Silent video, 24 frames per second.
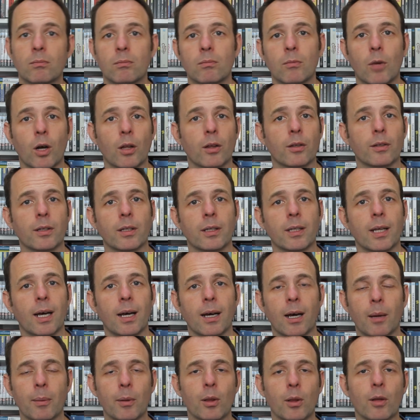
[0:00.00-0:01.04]
Other than that,
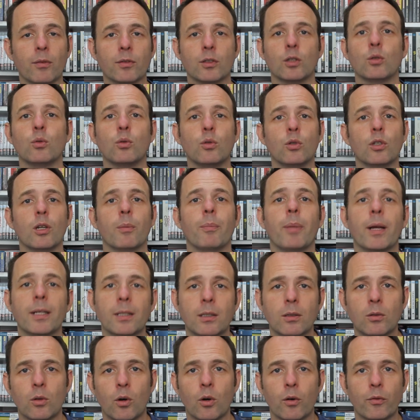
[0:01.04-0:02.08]
I would love to know your
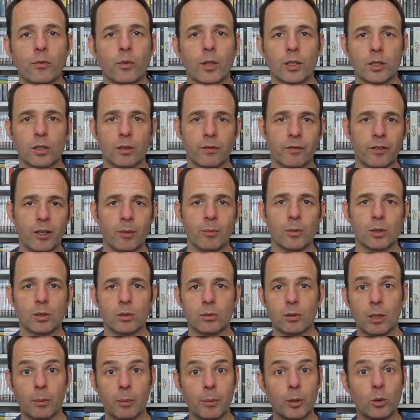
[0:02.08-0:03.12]
opinion of Rich and Famous.
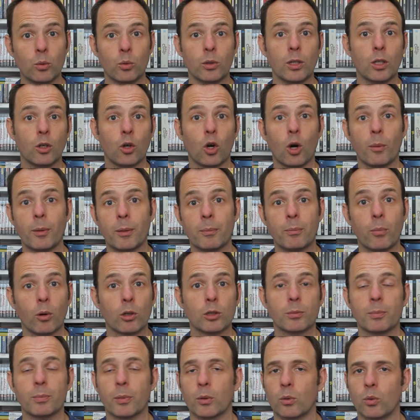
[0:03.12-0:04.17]
Let me know in the comment box
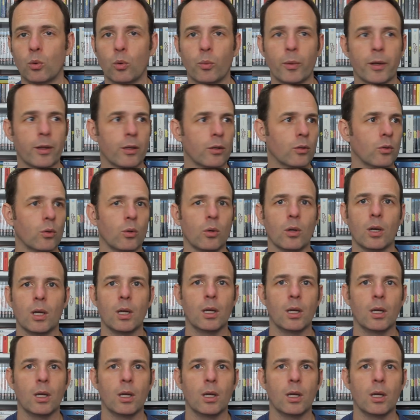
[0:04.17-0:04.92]
below whether you